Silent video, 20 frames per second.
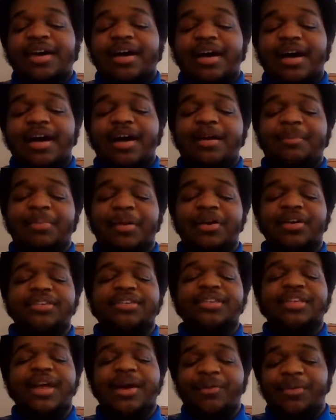
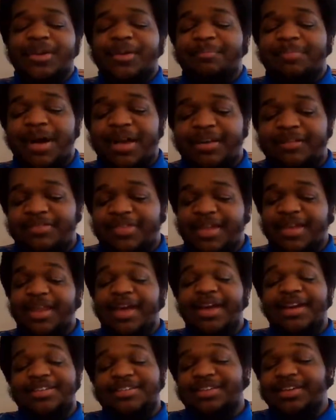Personally, I want a bite of that
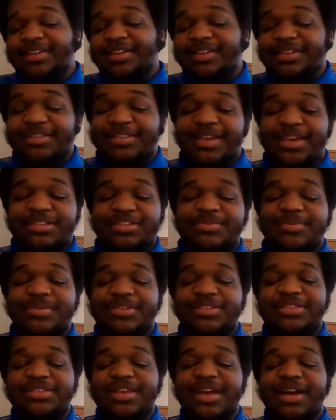action because I actually
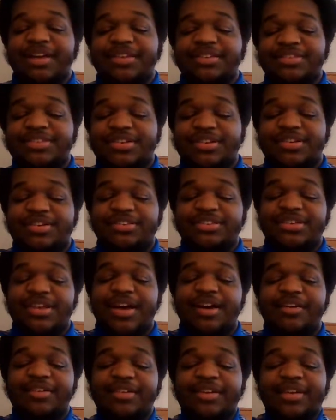want to see how this turns
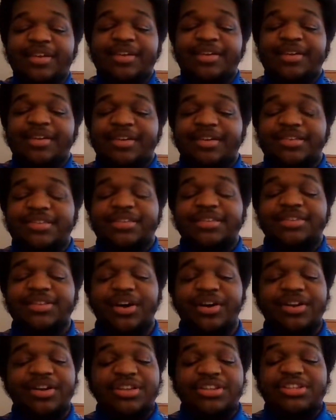out, because it's
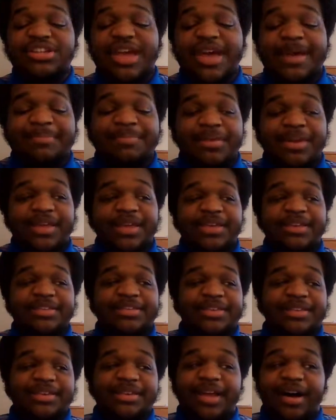all in
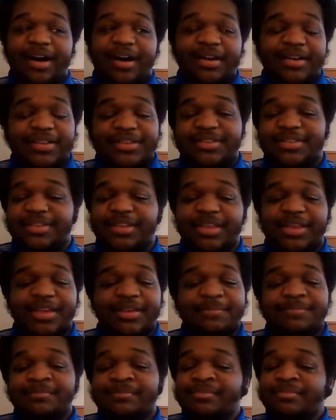Japanese, and
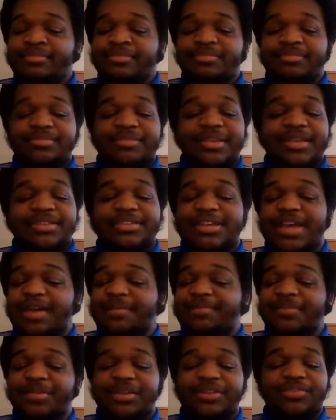honestly, the
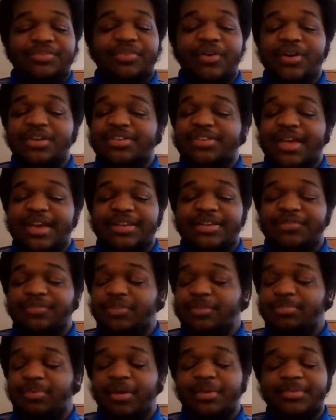Japanese voice acting
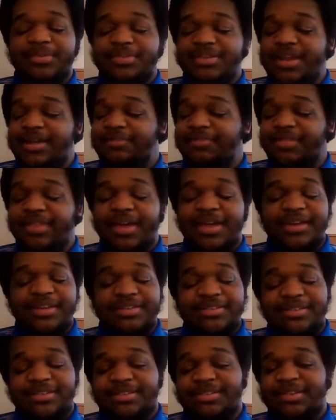for Promised
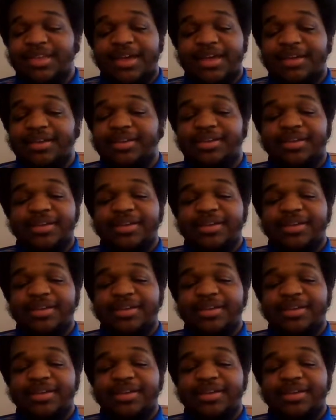Neverland is like